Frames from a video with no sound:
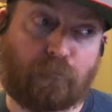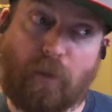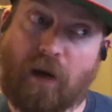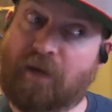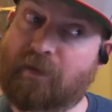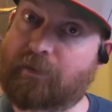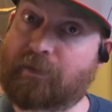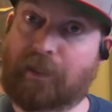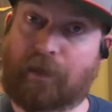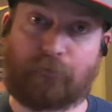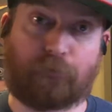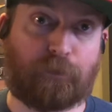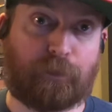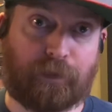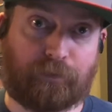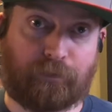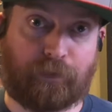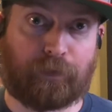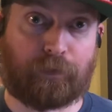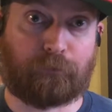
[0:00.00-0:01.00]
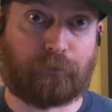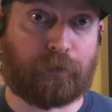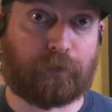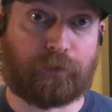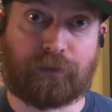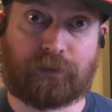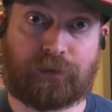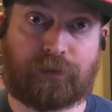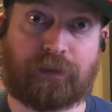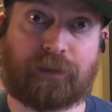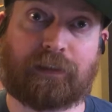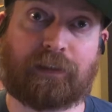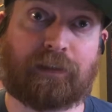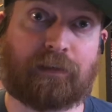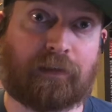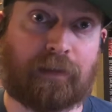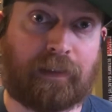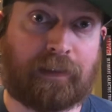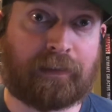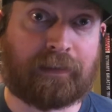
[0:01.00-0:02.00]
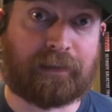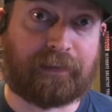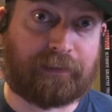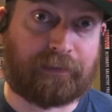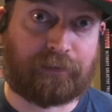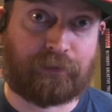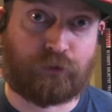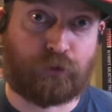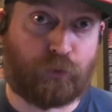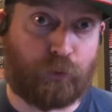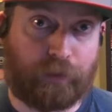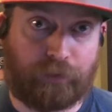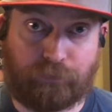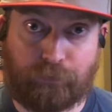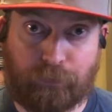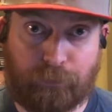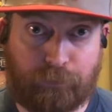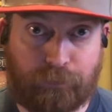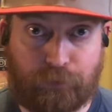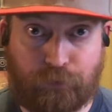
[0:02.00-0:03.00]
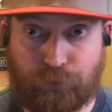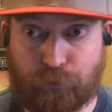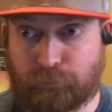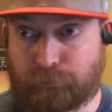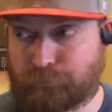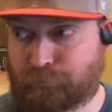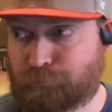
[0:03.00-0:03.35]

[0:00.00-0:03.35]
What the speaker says: I think that would be very realistic and an easy tweak for them to do.